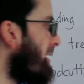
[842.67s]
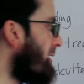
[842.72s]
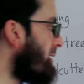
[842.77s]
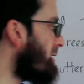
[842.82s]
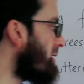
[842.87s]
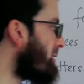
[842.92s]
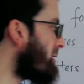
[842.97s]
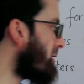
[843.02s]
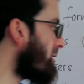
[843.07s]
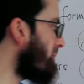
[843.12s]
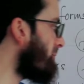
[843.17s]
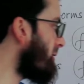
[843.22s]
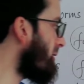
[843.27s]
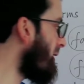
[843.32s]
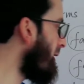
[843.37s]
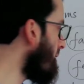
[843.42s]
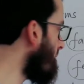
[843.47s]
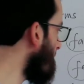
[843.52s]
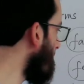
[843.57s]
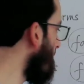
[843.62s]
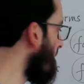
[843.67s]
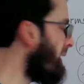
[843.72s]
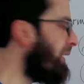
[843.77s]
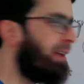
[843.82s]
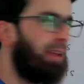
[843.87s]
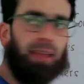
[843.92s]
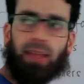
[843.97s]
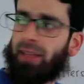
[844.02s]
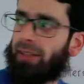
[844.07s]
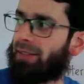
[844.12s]

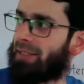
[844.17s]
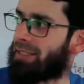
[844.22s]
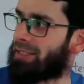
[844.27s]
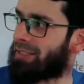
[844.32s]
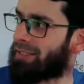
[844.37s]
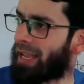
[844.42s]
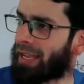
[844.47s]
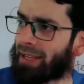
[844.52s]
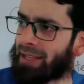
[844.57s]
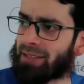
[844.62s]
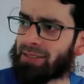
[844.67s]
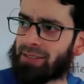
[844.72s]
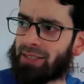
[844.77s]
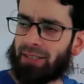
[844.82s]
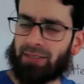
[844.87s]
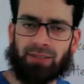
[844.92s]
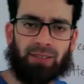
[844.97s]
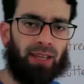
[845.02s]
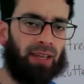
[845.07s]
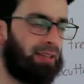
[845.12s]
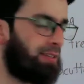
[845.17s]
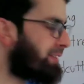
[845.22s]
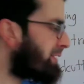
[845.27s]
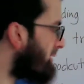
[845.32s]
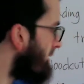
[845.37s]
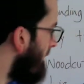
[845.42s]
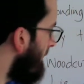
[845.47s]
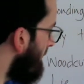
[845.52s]
indiscriminately. In the second sentence,